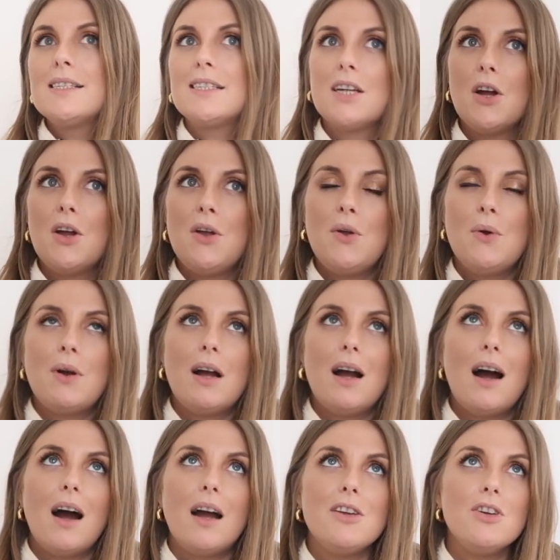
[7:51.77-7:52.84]
So
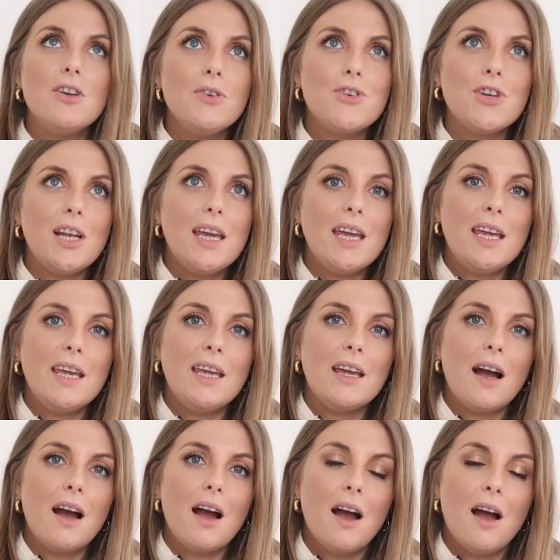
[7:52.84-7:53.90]
I
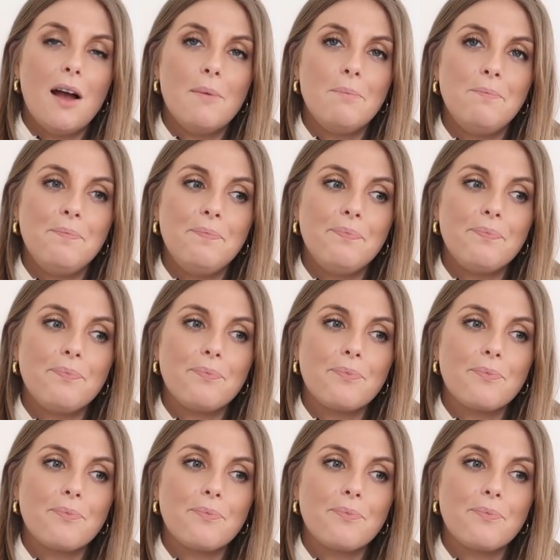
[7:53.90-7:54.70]
usually um,